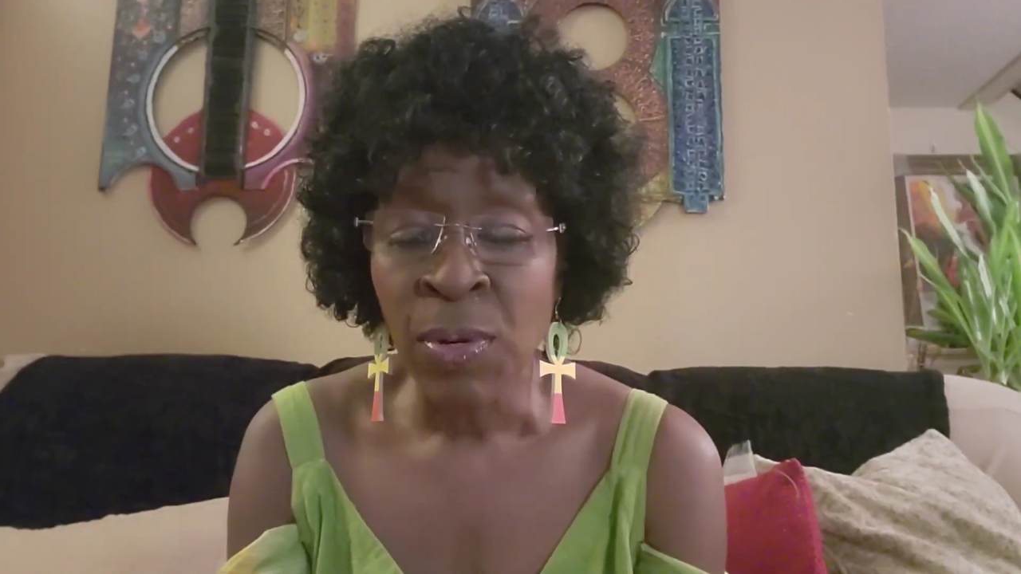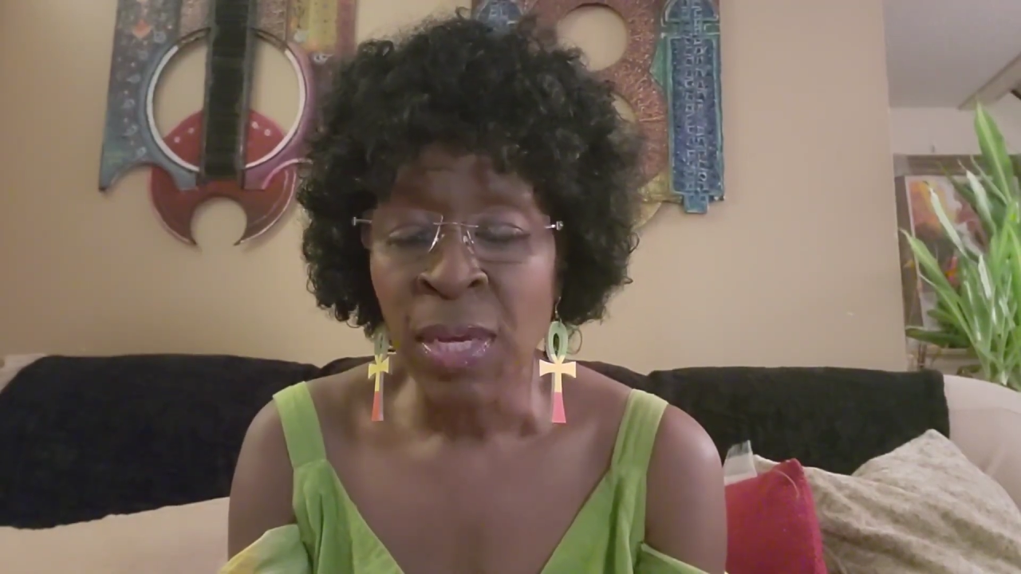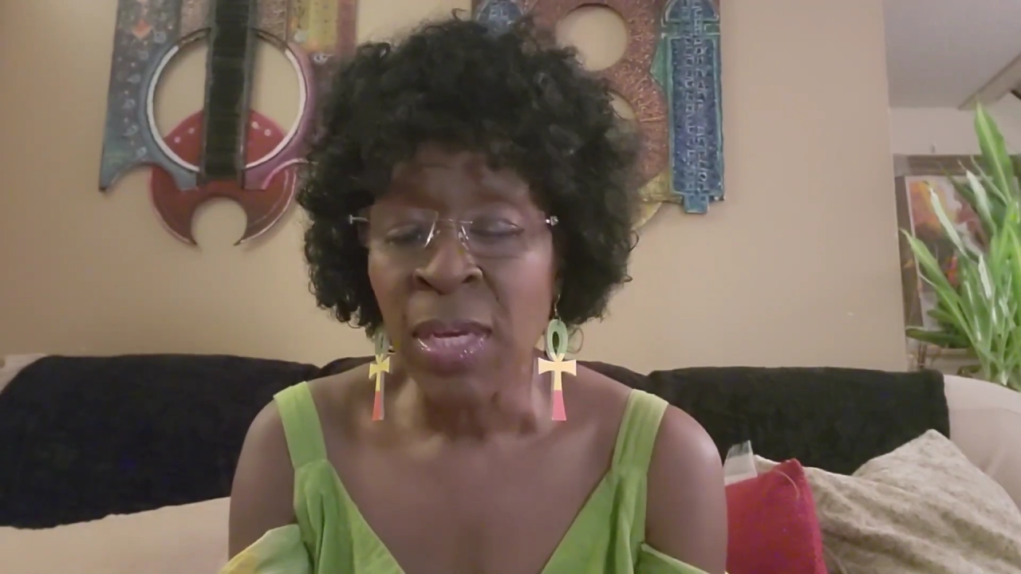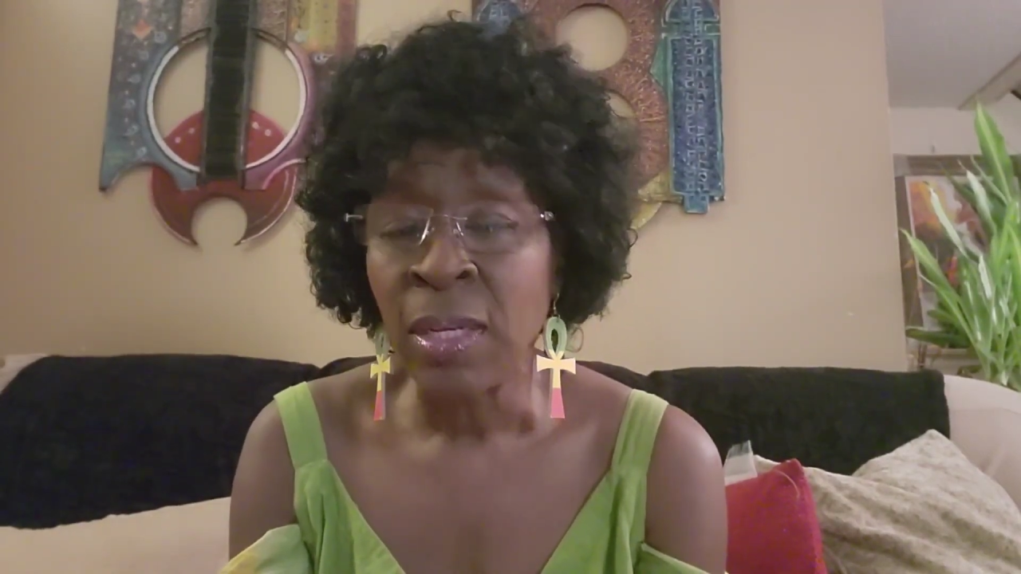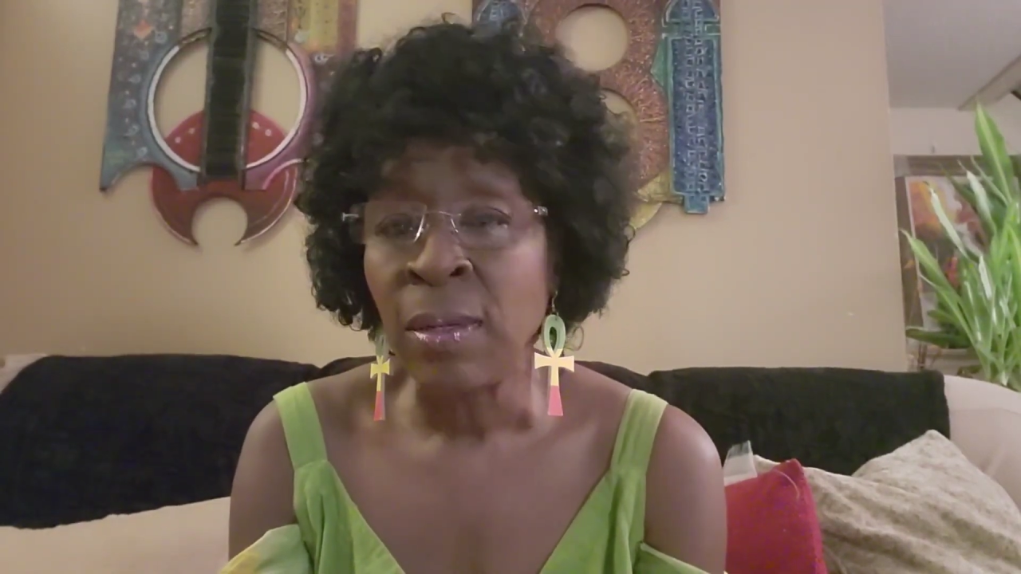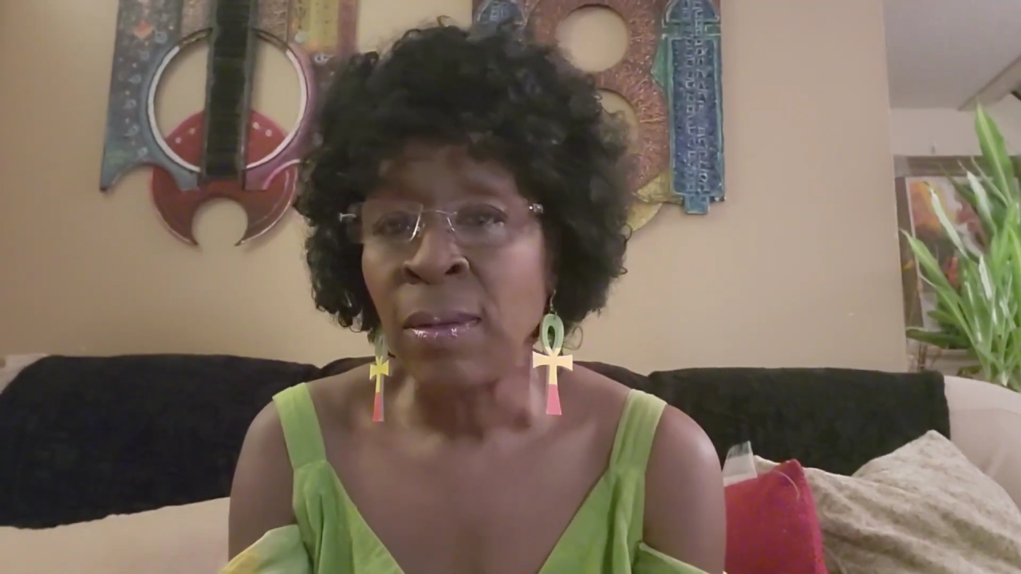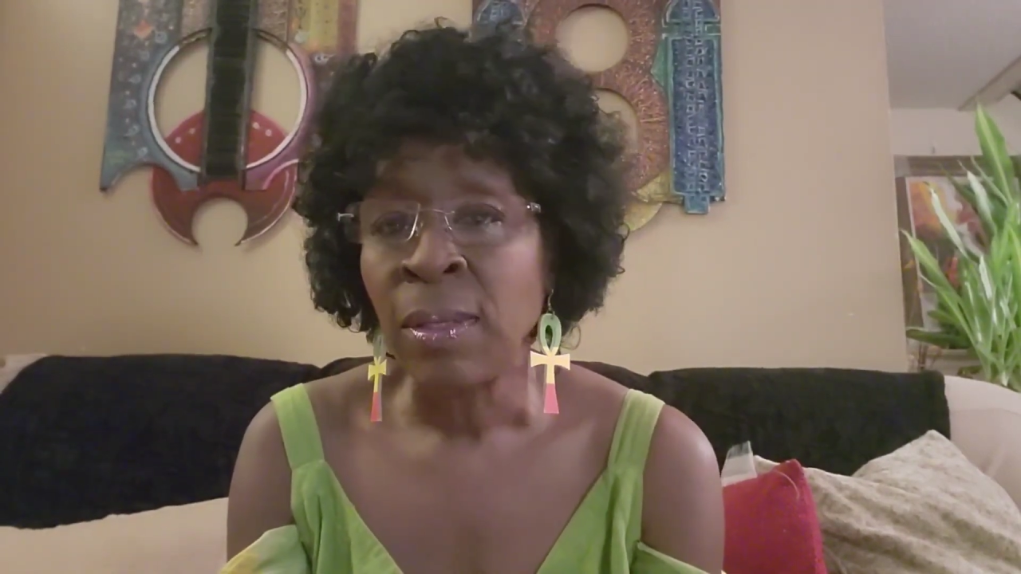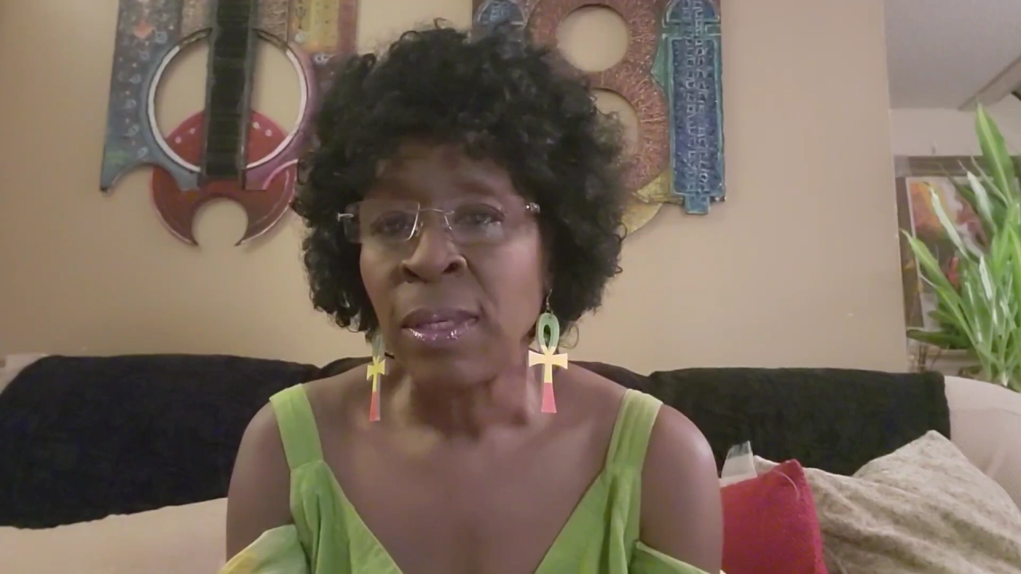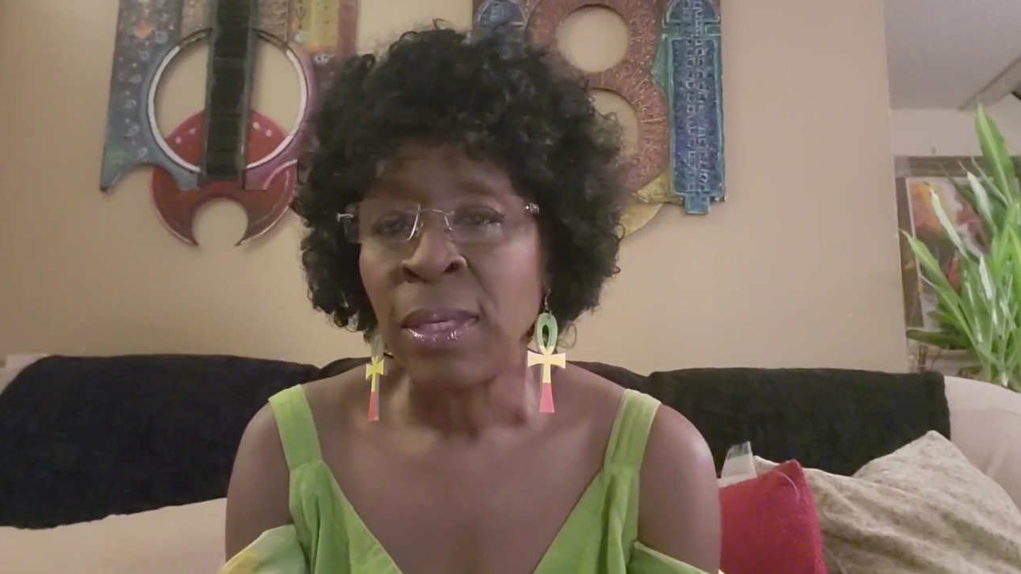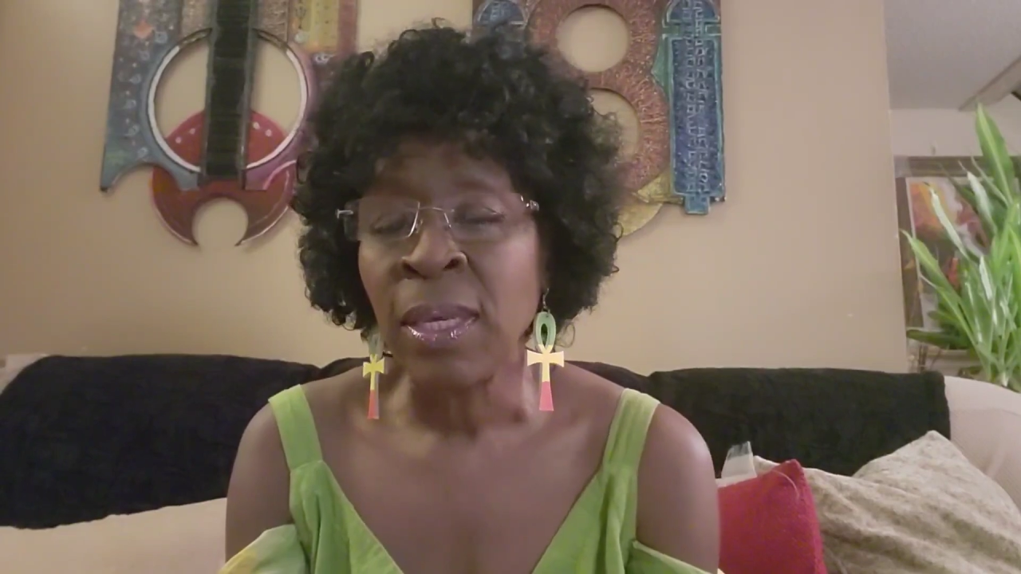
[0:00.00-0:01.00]
head,
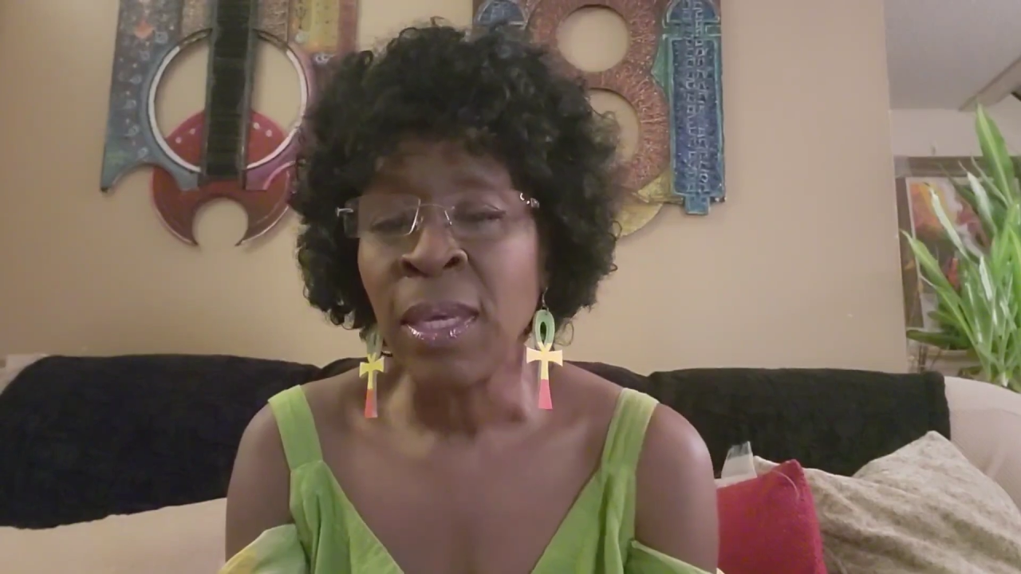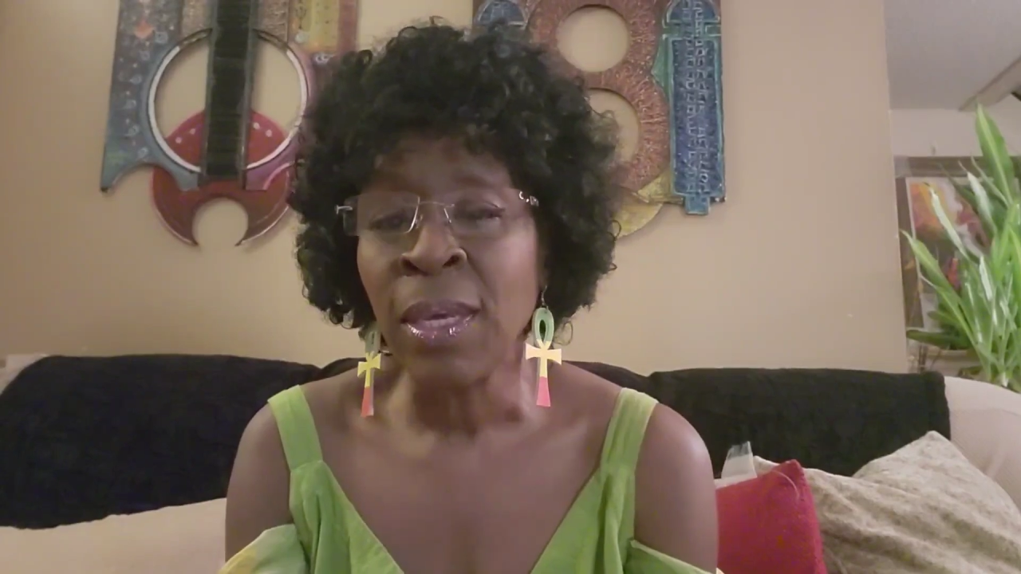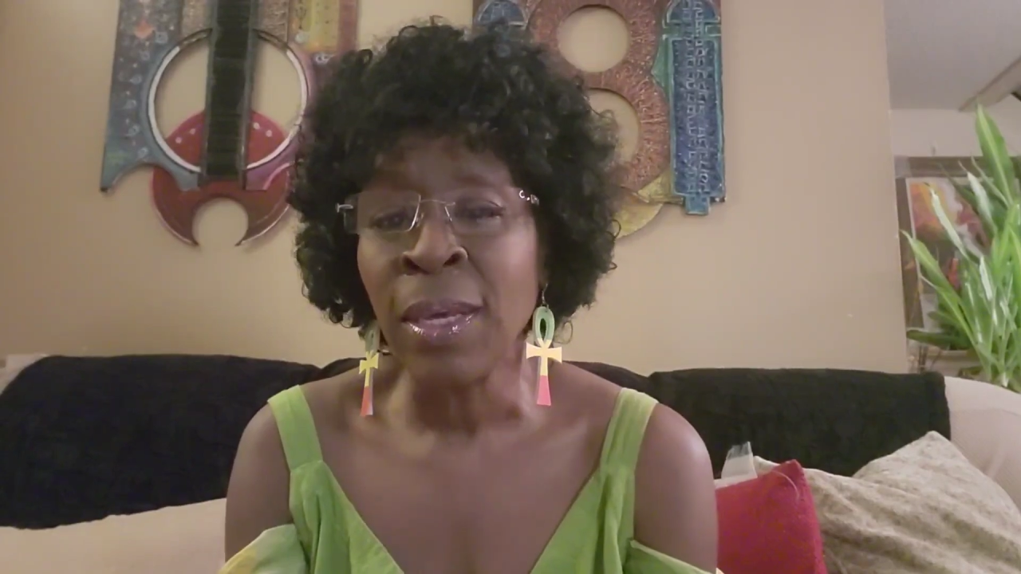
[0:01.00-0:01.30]
keep